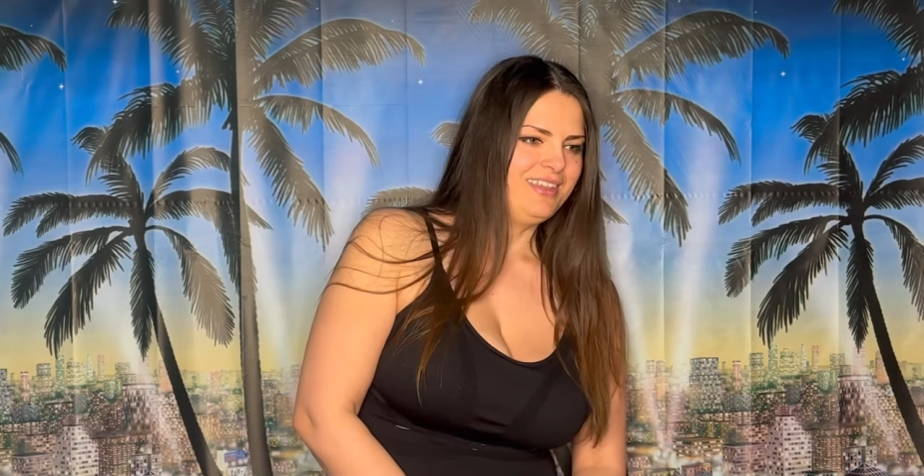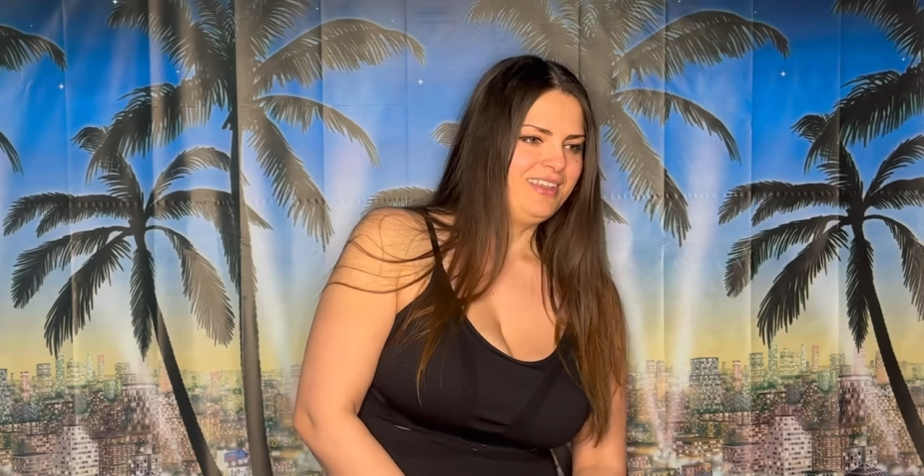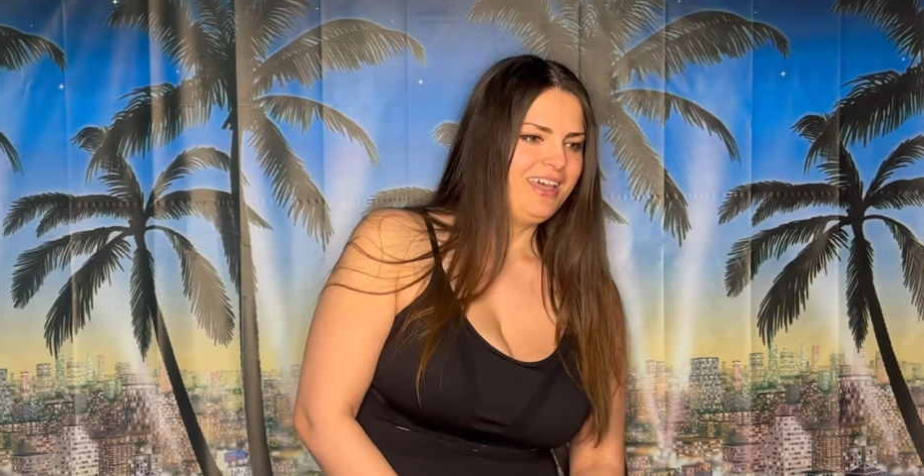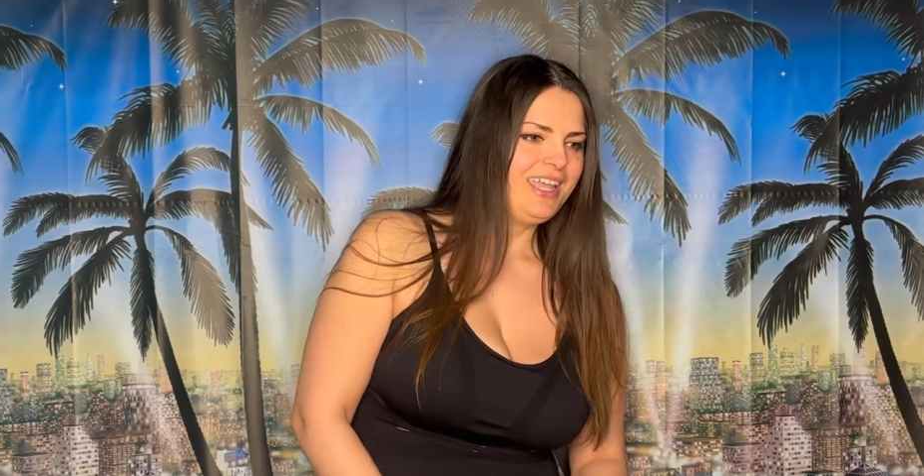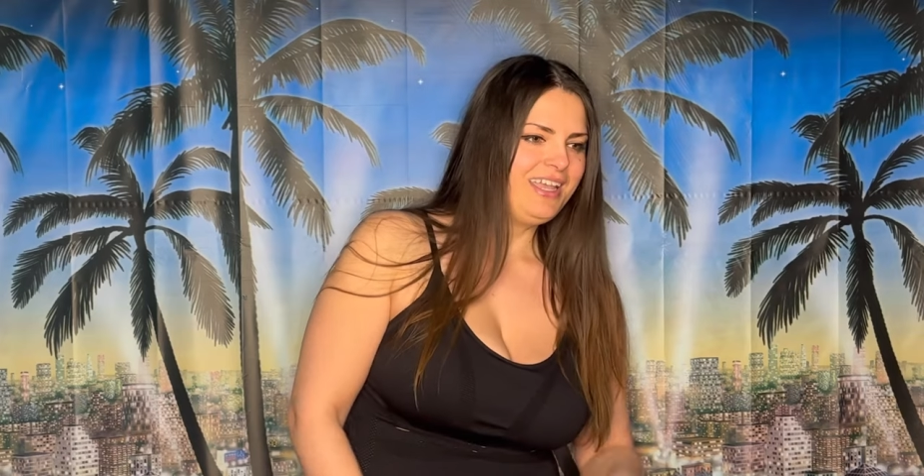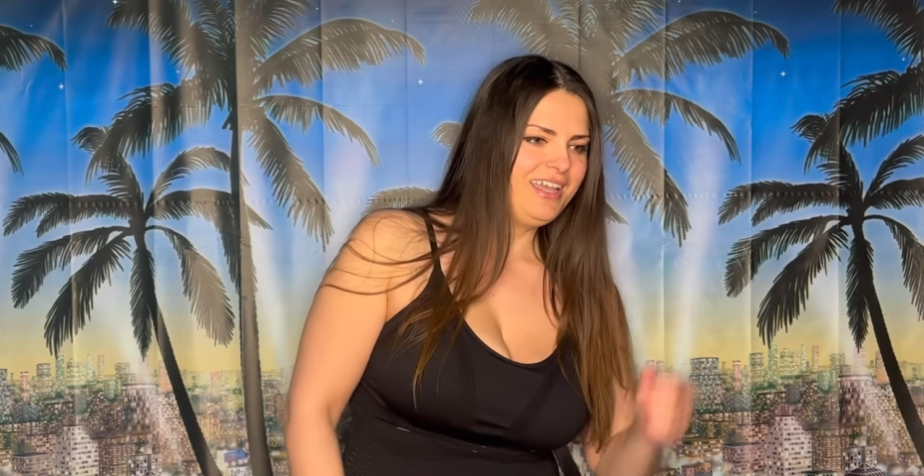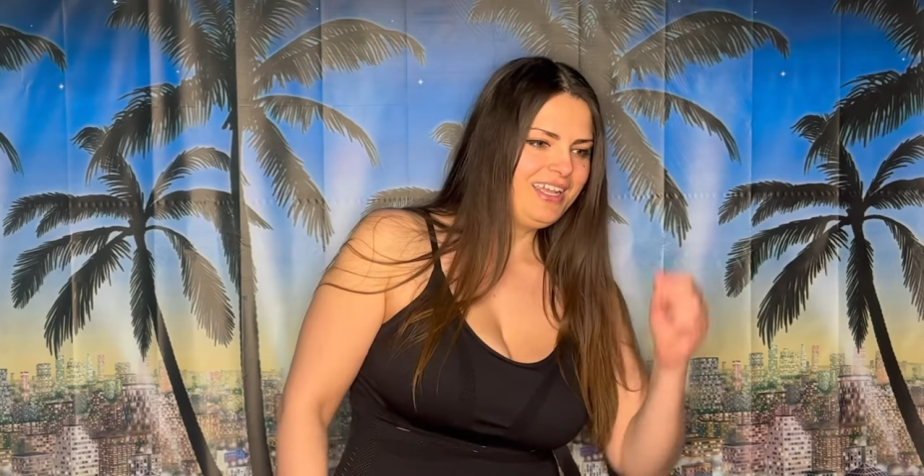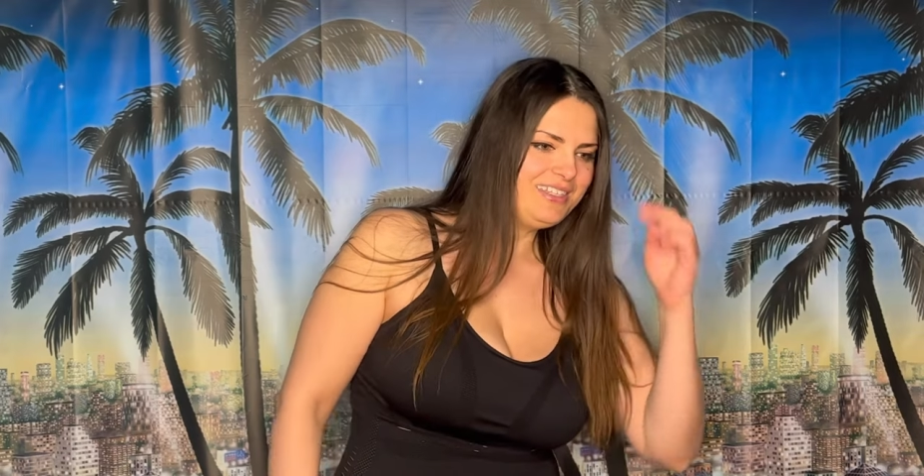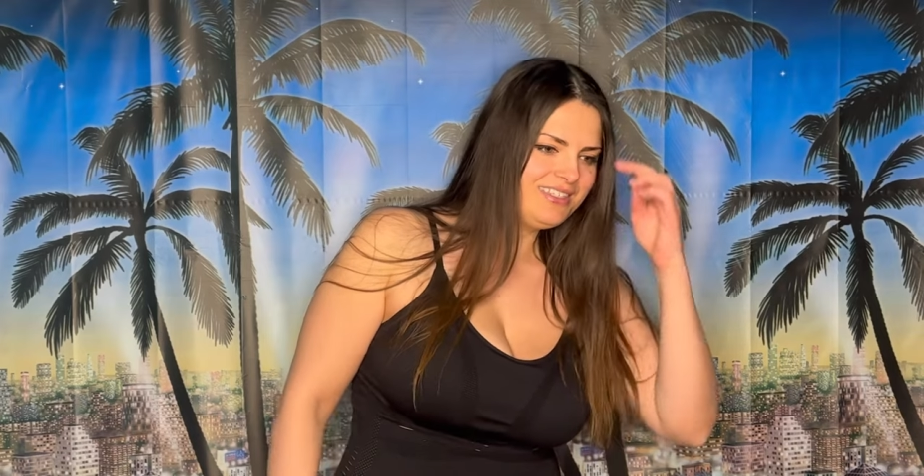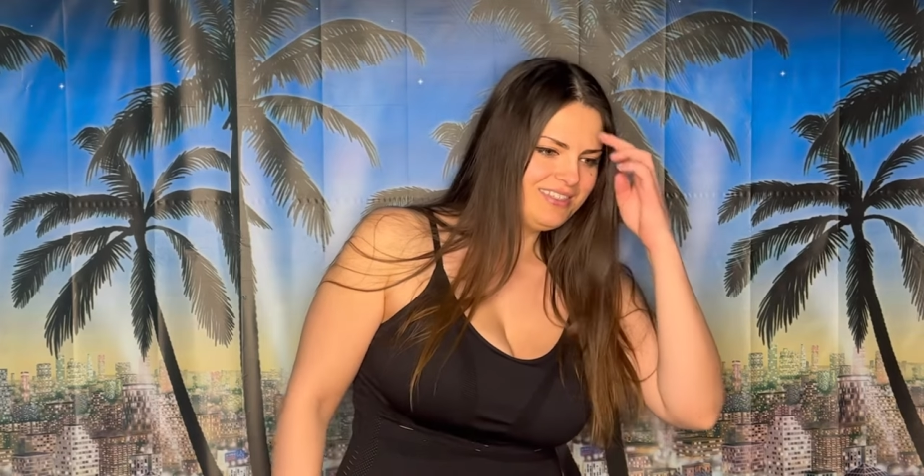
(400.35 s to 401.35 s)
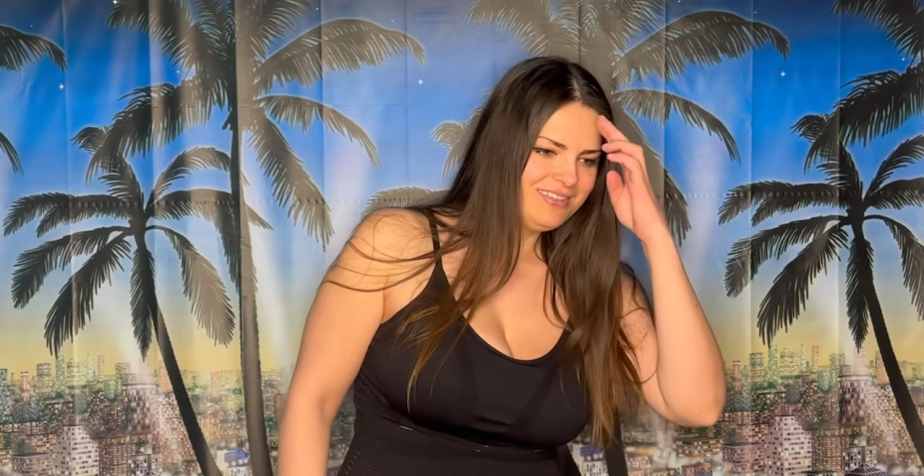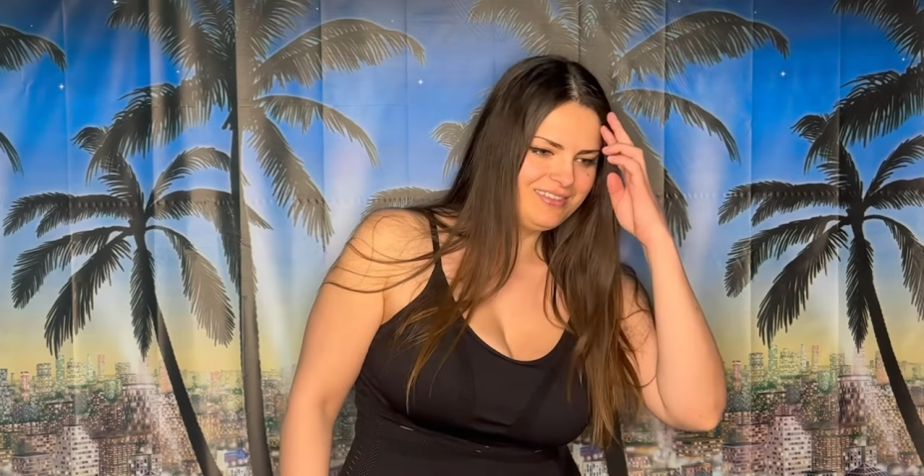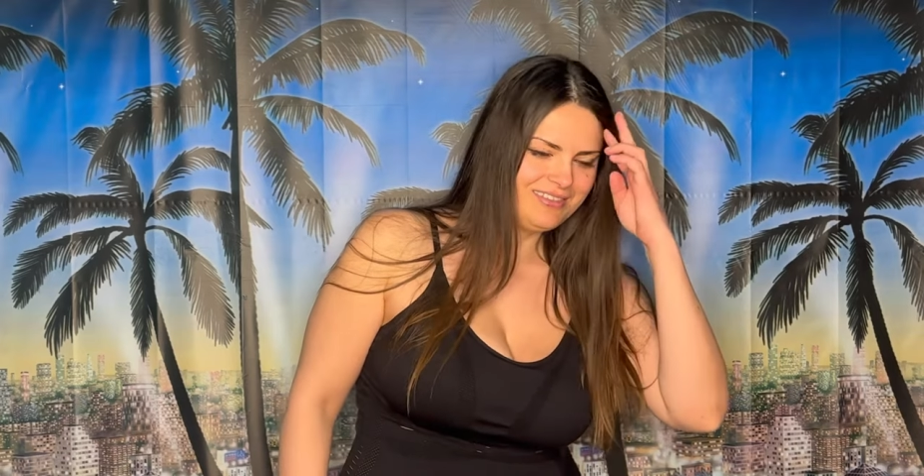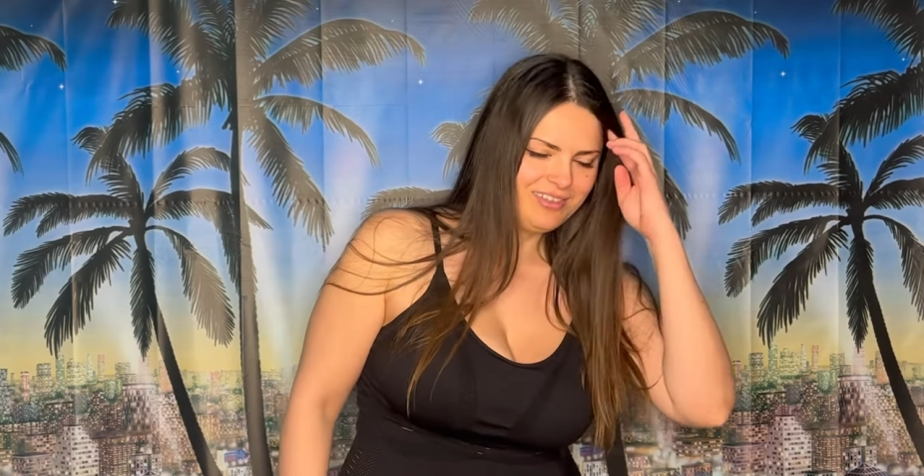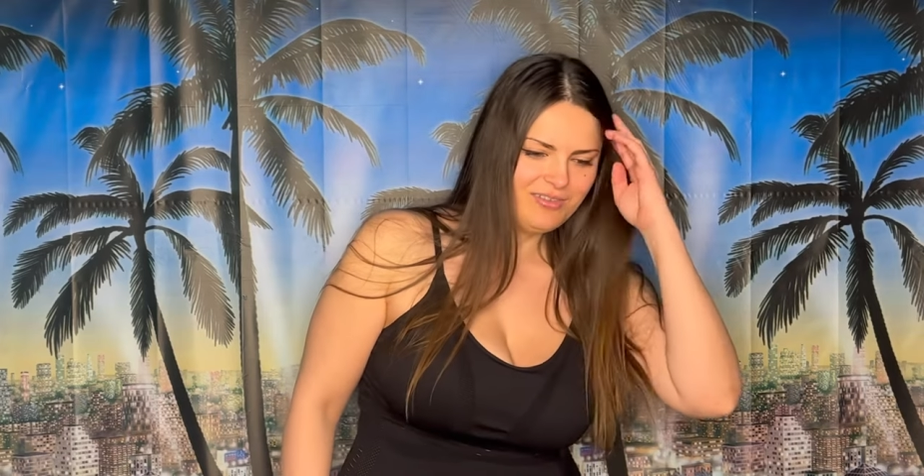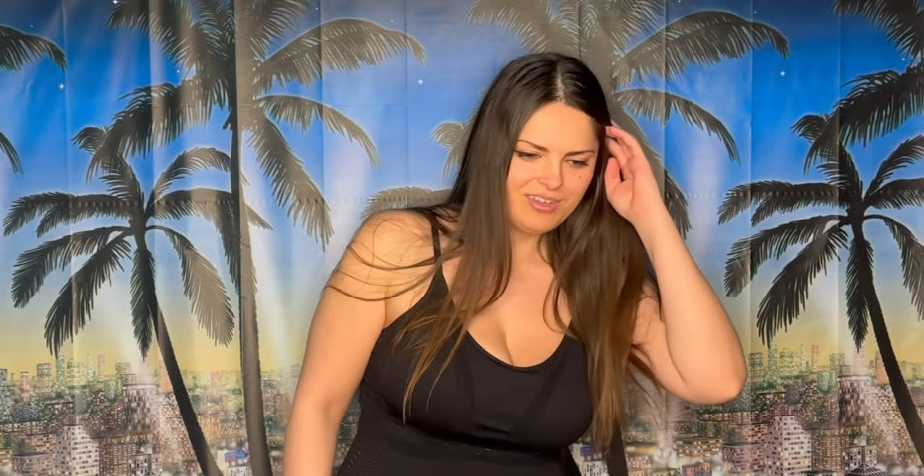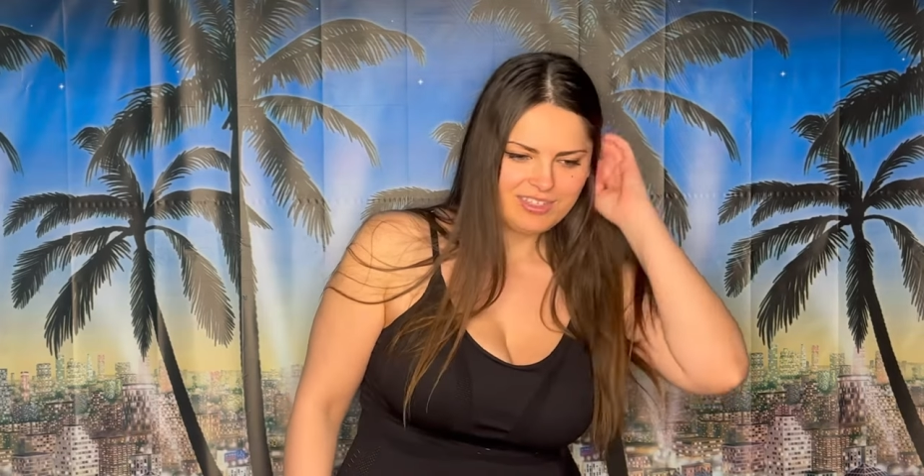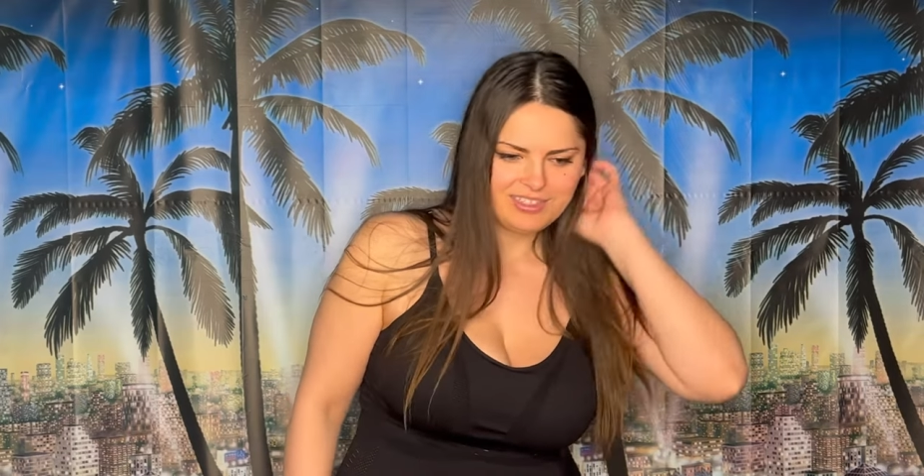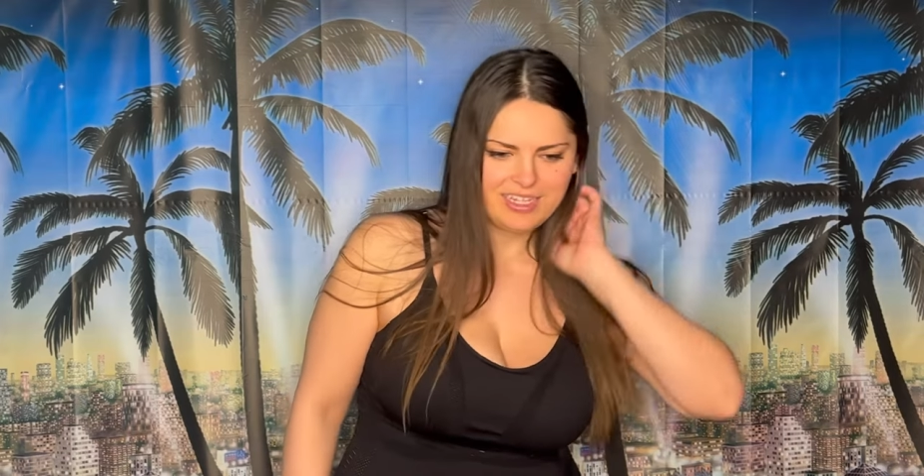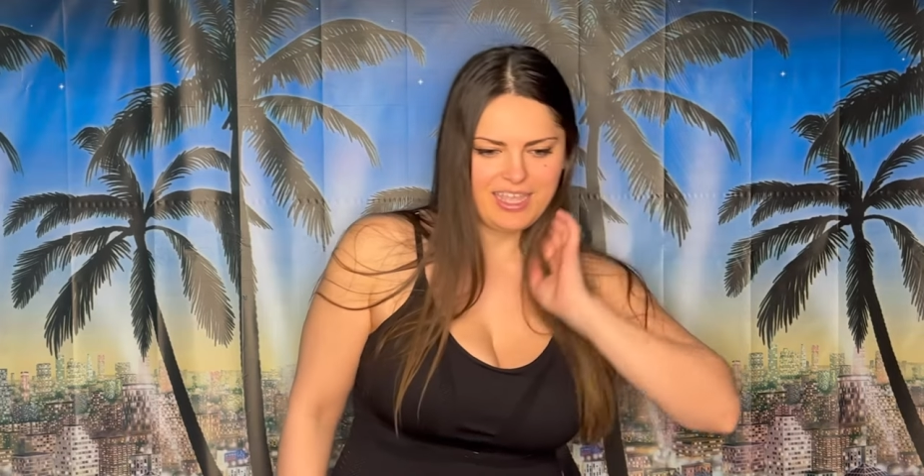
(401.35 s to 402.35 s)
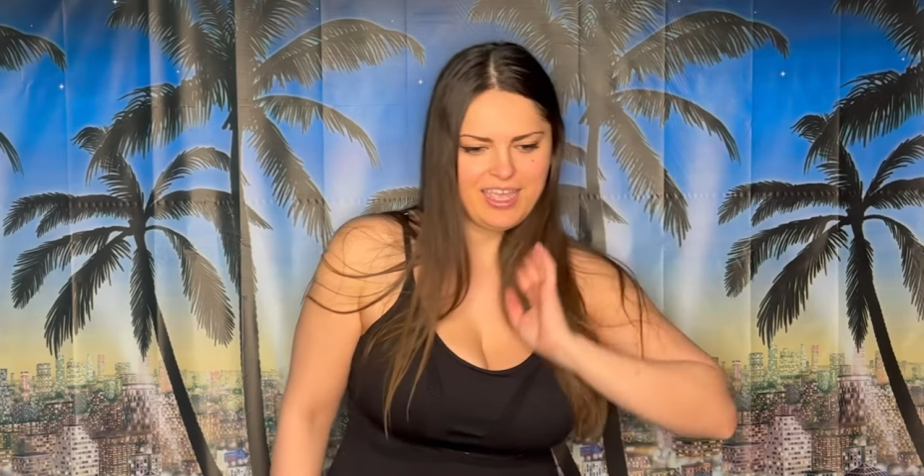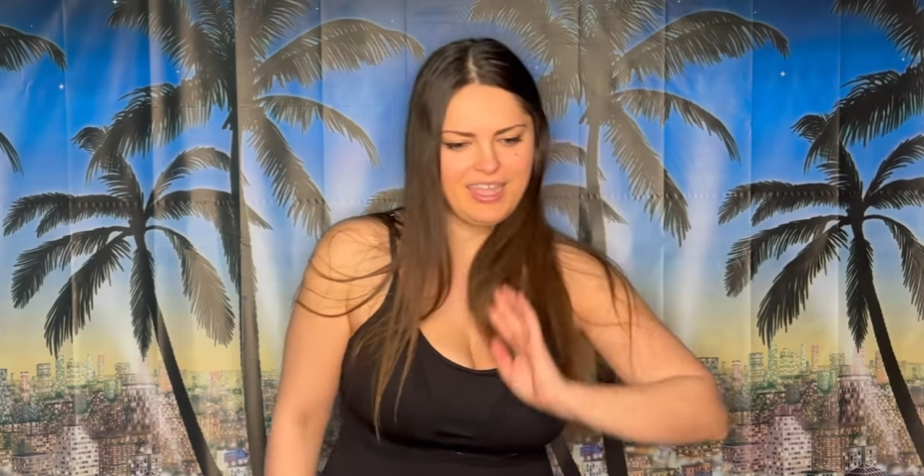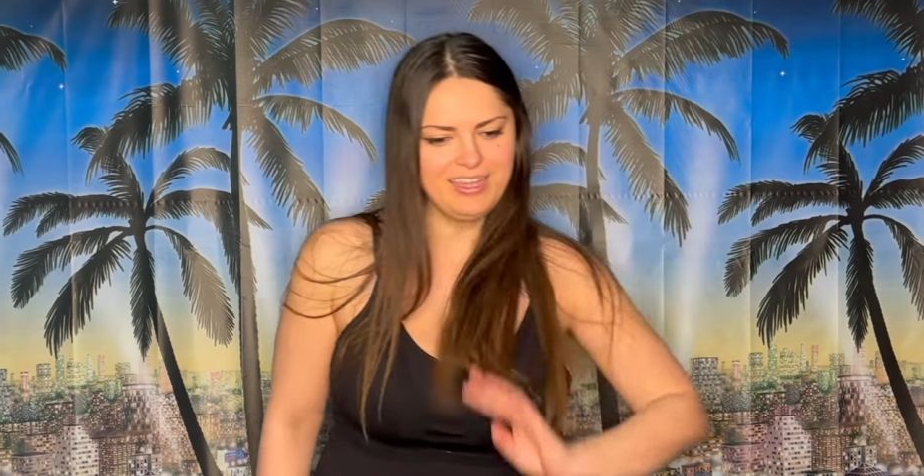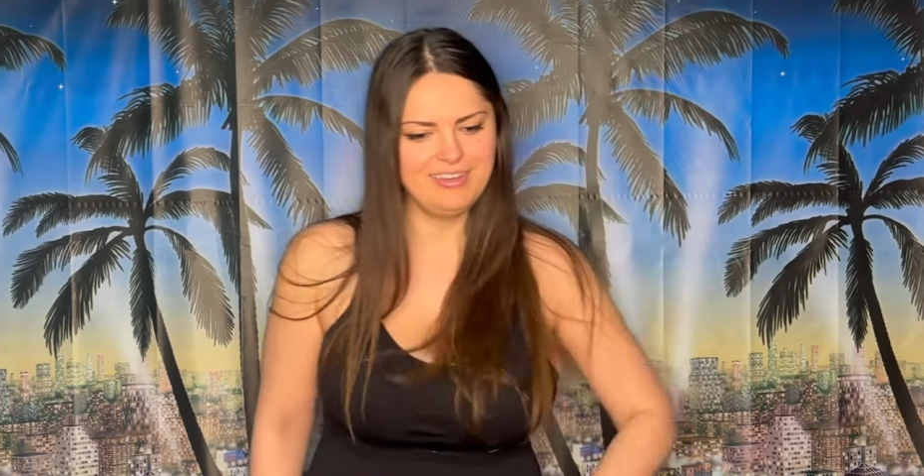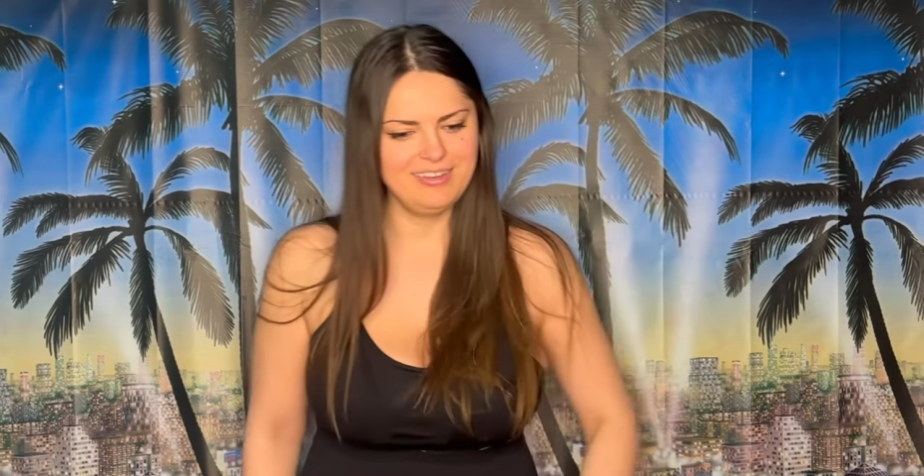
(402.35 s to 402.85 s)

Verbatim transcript: Hi guys, you wanna say hi?